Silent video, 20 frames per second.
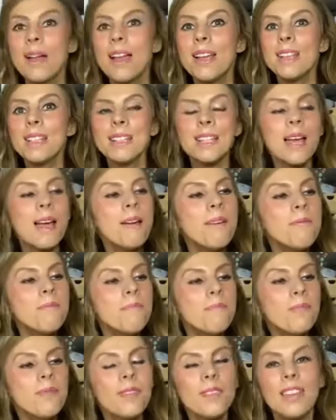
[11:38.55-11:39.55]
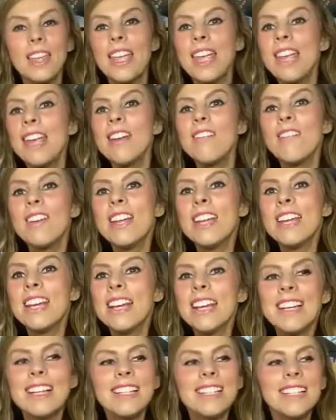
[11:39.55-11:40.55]
So here
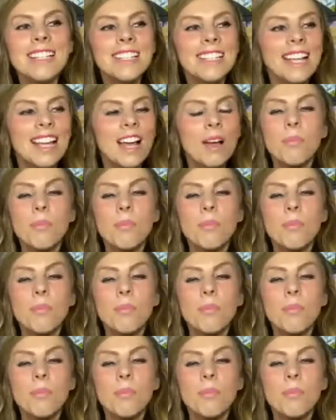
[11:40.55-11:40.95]
he is,